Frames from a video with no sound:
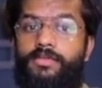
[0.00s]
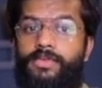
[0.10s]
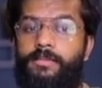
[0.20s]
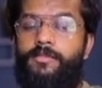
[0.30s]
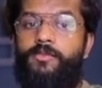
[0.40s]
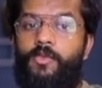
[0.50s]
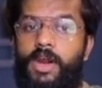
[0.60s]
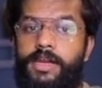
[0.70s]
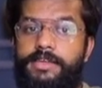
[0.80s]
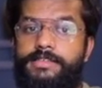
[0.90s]
from
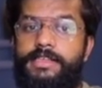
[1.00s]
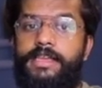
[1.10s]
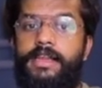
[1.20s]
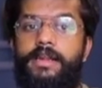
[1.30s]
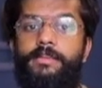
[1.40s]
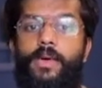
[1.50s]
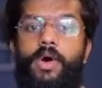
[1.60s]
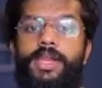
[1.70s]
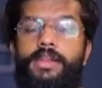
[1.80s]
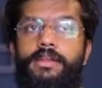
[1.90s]
one single
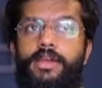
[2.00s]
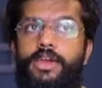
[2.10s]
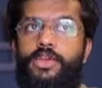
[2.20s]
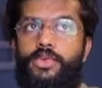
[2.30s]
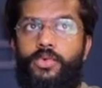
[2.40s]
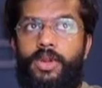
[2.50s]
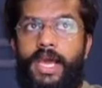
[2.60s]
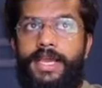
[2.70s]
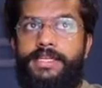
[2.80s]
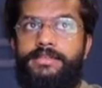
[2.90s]
point, two
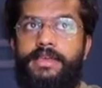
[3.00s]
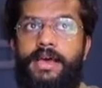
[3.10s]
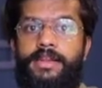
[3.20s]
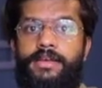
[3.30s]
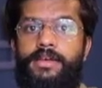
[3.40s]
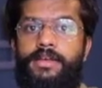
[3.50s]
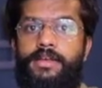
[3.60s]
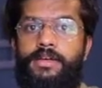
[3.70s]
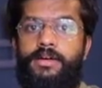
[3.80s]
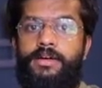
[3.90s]
lines, and
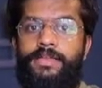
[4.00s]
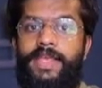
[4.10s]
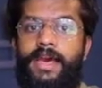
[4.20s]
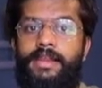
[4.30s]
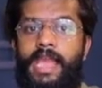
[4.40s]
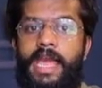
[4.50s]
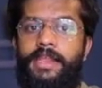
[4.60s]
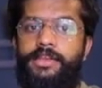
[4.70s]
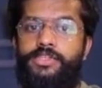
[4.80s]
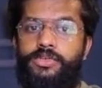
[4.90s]
they are
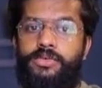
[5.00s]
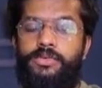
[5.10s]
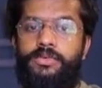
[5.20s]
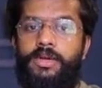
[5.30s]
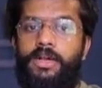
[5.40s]
carrying two